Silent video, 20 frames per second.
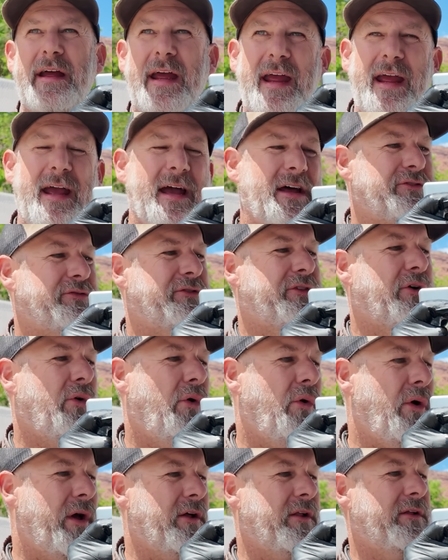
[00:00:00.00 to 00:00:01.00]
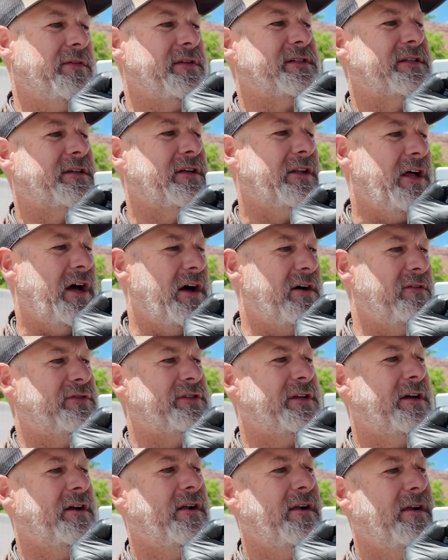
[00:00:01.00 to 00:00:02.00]
hands with the oil in these
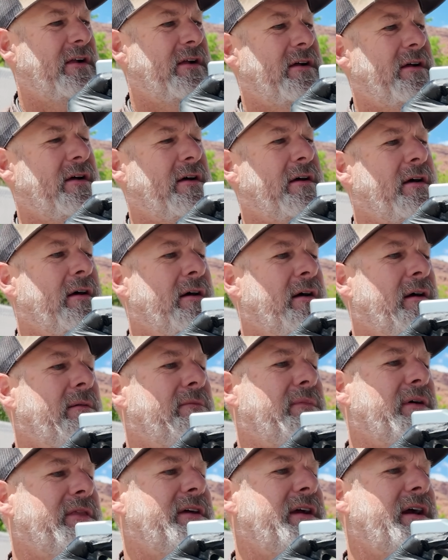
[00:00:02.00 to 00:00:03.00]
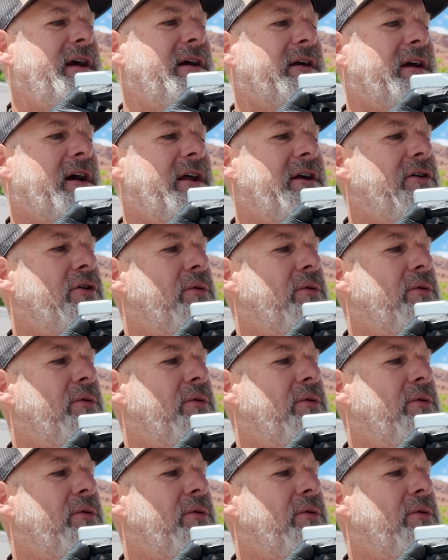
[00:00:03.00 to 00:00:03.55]
gloves. But there, I got it